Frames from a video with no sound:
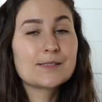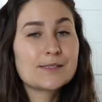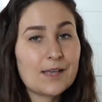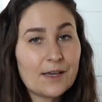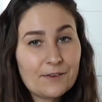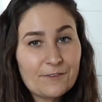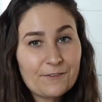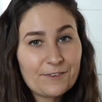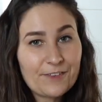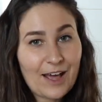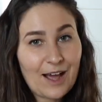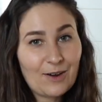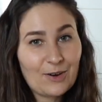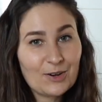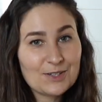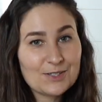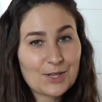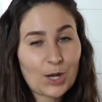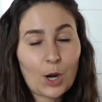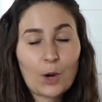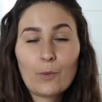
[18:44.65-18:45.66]

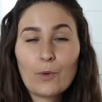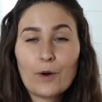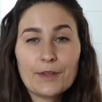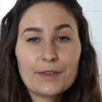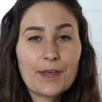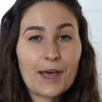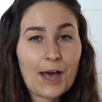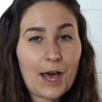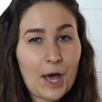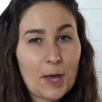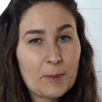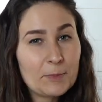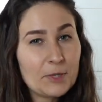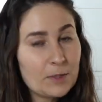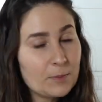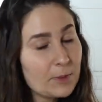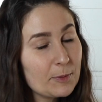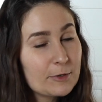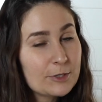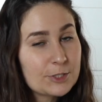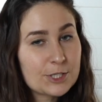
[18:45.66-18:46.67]
Sunflowers are one that I'm going to
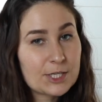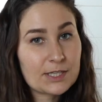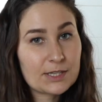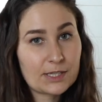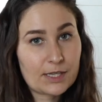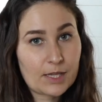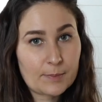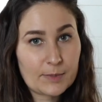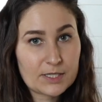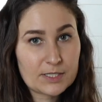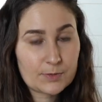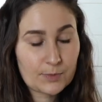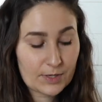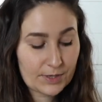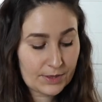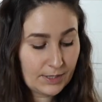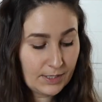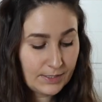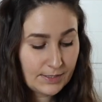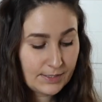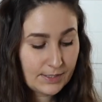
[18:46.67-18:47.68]
be pushing the limits with
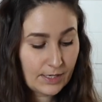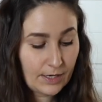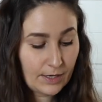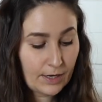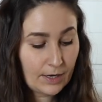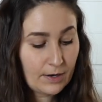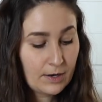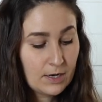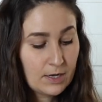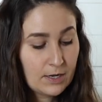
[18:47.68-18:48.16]
this year.